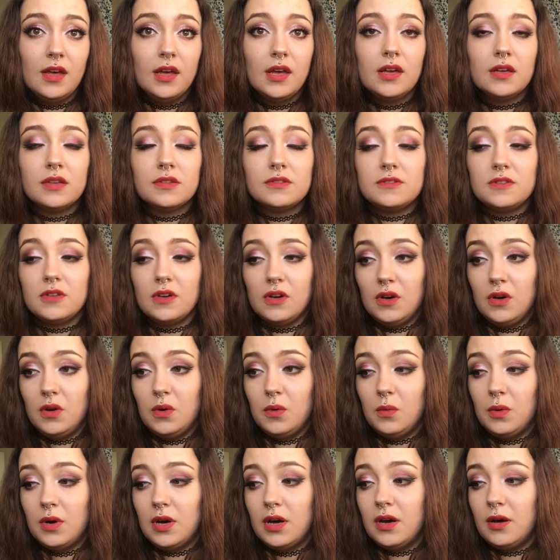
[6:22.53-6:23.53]

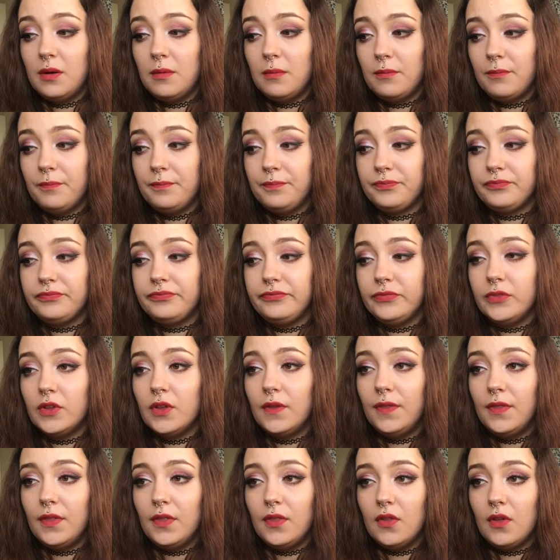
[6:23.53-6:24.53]
So
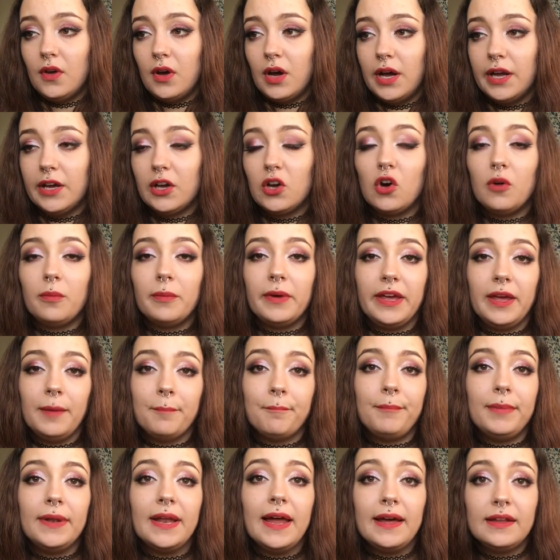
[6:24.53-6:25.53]
I got my
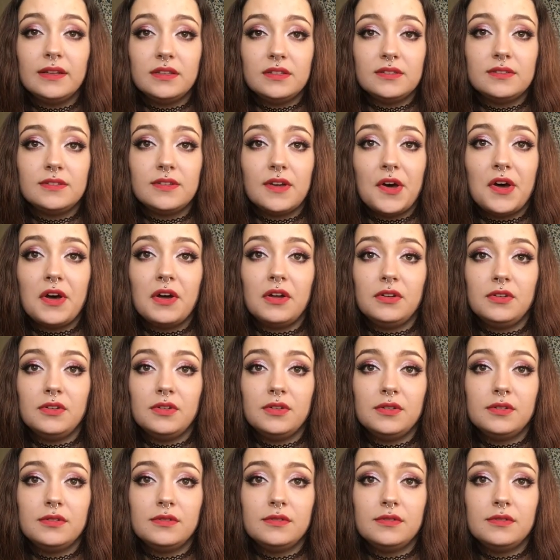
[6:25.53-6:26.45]
implant done